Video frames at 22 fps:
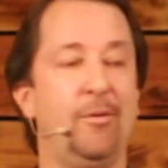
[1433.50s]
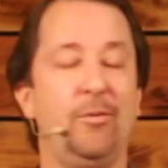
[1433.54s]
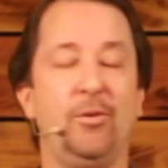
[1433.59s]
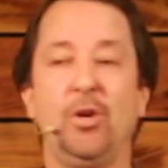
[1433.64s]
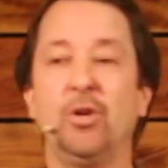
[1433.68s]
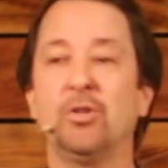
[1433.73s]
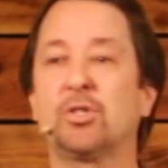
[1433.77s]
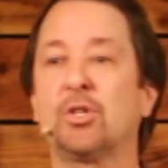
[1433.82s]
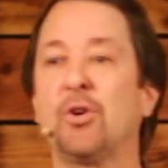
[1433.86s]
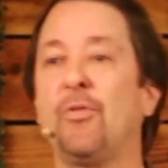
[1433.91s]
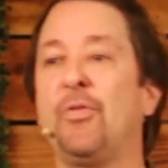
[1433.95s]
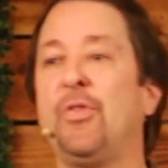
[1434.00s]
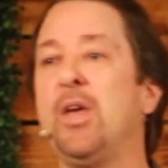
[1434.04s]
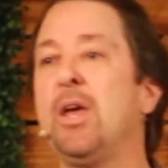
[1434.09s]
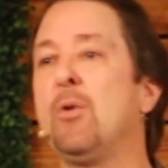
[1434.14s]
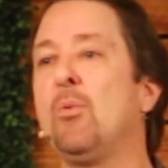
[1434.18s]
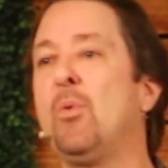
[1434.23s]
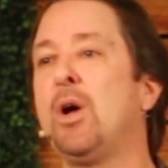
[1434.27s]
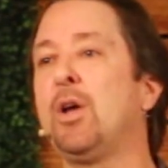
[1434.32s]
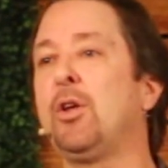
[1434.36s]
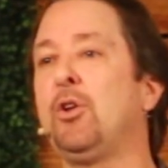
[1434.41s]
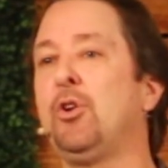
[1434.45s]
You know, so then
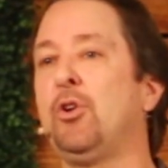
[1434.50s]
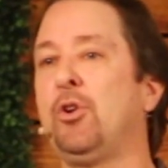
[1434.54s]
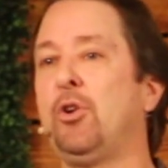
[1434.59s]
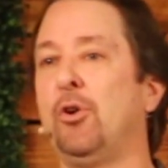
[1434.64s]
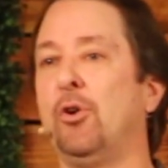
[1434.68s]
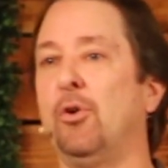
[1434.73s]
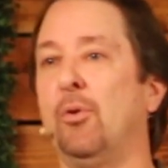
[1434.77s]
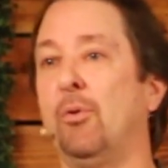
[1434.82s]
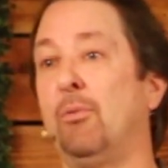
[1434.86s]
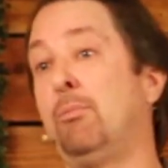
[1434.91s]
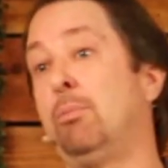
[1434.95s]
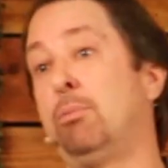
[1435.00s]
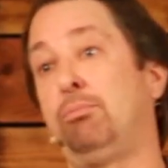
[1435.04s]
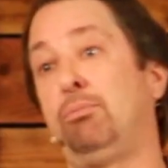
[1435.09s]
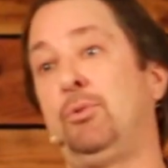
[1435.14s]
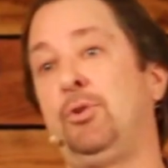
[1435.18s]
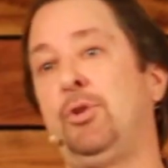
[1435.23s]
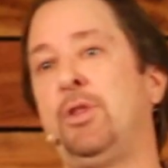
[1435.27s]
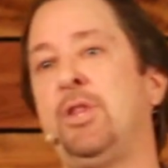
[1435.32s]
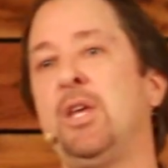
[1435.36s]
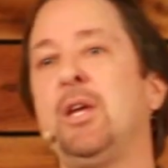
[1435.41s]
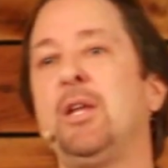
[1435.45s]
what do?
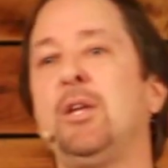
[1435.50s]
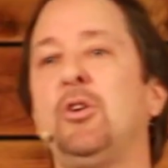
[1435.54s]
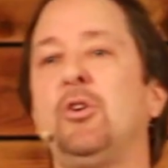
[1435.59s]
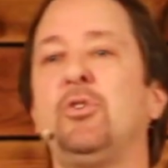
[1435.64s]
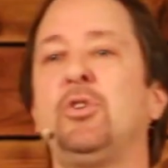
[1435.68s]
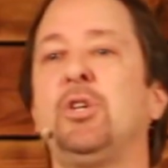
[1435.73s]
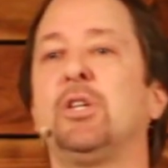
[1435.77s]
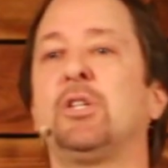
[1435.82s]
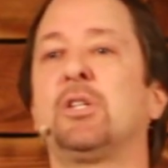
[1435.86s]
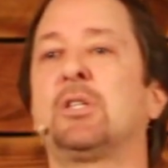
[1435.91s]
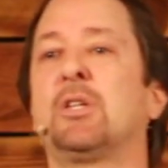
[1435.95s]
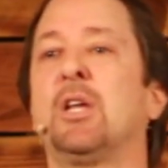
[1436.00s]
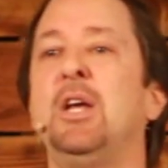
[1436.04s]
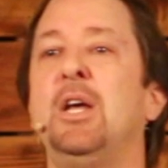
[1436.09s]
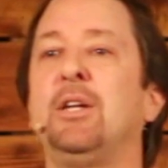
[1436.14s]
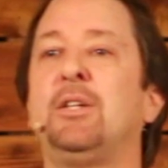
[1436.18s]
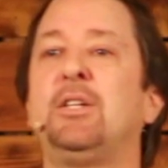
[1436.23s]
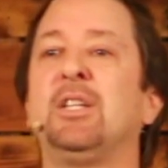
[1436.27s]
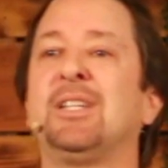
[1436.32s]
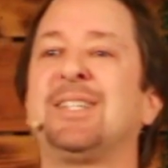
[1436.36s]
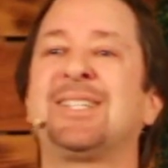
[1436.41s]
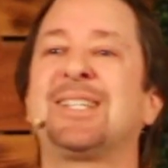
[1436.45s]
Then you just
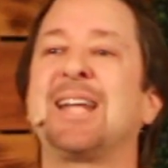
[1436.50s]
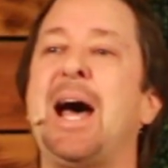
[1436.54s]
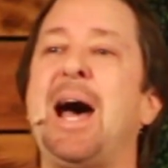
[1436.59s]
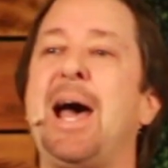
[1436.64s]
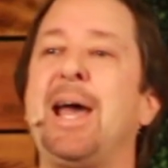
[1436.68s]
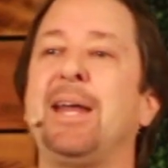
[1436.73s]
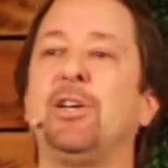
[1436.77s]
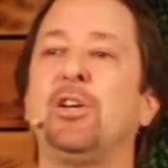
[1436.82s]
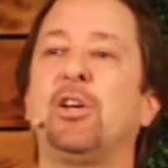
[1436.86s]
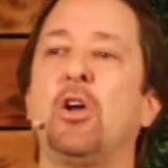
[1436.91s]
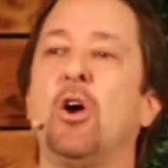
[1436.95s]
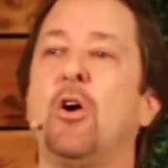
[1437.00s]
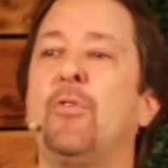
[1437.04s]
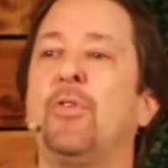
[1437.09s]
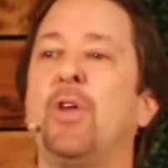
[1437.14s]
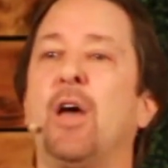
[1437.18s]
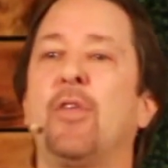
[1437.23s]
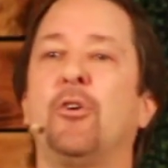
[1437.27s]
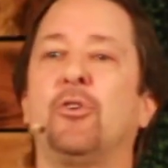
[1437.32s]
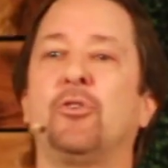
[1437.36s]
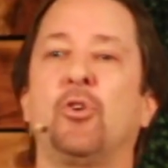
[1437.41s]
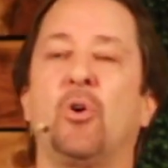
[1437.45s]
decide to go the
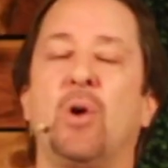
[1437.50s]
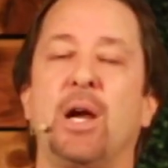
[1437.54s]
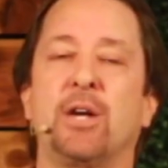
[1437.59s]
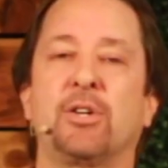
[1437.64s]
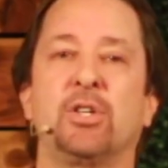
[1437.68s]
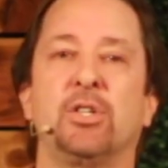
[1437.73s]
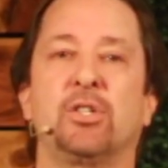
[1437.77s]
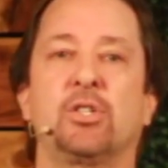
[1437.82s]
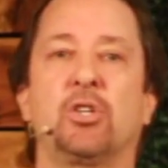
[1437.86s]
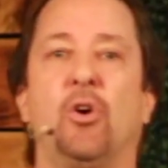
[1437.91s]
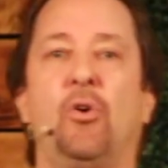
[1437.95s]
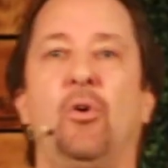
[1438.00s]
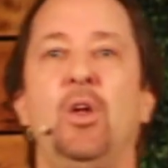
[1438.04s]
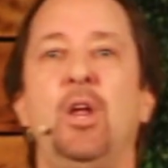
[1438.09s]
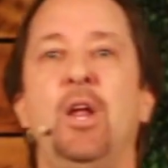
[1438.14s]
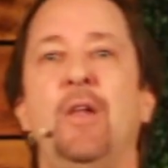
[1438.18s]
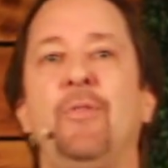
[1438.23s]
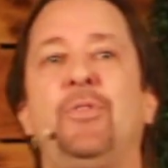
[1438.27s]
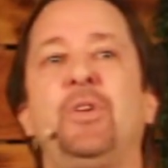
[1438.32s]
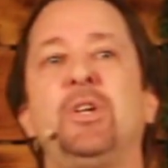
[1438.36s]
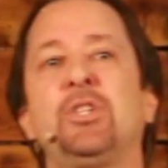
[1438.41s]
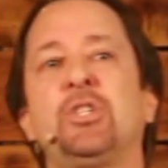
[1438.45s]
other direction. So
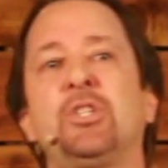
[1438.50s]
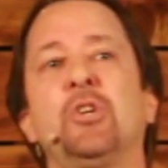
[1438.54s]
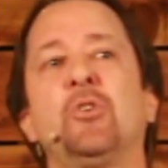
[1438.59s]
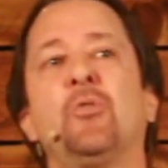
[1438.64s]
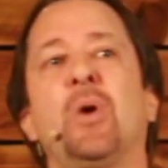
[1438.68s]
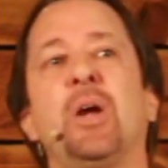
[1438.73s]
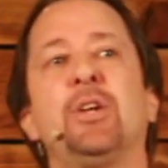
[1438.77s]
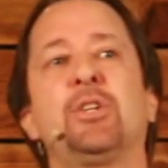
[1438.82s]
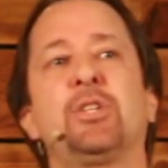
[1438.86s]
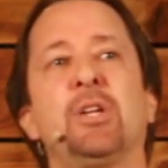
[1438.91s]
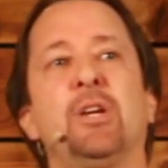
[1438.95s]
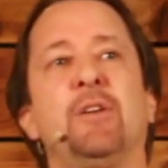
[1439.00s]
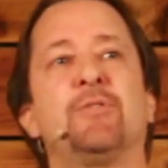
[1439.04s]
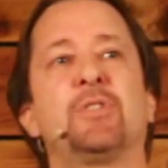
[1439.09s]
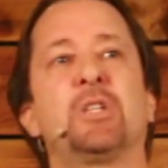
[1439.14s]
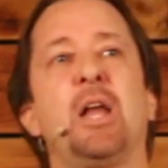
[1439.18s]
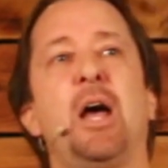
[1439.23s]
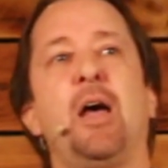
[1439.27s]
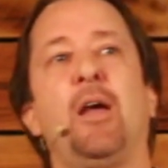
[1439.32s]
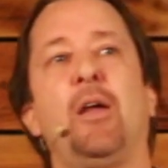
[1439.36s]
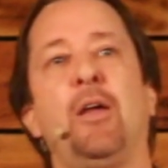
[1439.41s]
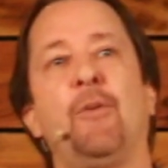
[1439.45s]
this generation,
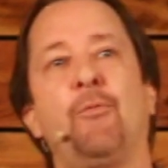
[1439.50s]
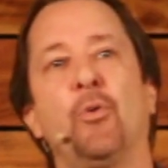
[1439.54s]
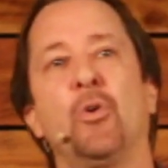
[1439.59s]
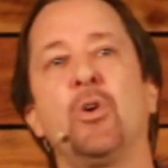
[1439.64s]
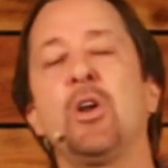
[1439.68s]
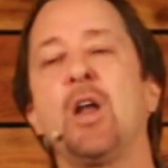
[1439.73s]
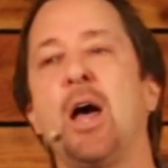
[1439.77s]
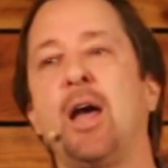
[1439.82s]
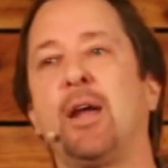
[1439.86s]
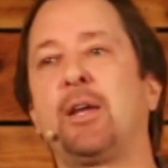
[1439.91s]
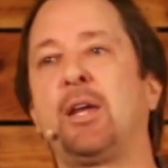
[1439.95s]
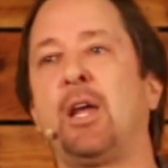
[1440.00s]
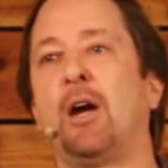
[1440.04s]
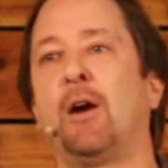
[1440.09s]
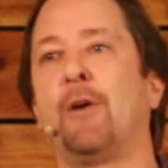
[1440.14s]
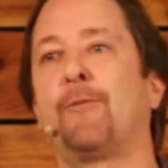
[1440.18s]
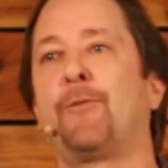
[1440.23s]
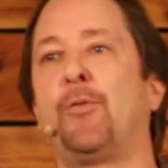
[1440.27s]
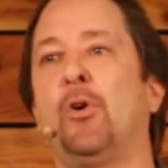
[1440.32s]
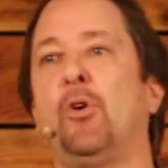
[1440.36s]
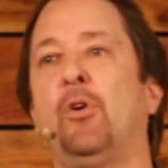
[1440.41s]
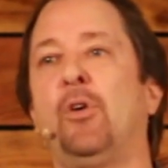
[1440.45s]
if we're not
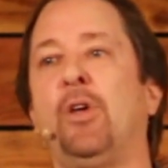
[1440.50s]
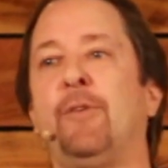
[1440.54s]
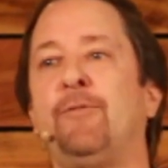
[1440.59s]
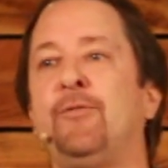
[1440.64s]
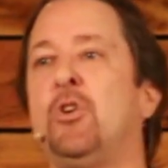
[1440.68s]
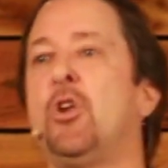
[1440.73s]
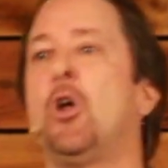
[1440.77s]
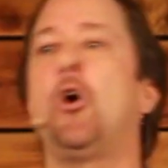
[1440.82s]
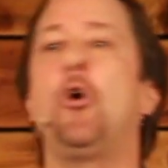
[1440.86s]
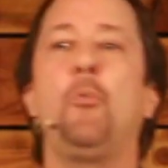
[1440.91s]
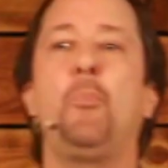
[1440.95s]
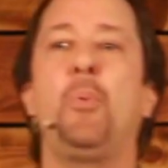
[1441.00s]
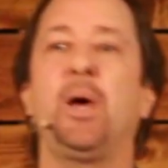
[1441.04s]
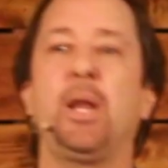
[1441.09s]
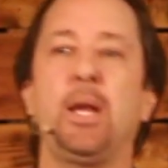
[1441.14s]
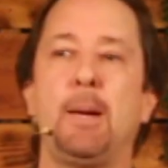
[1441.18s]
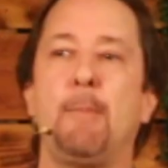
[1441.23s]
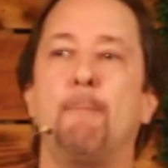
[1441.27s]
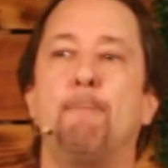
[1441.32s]
careful, if nobody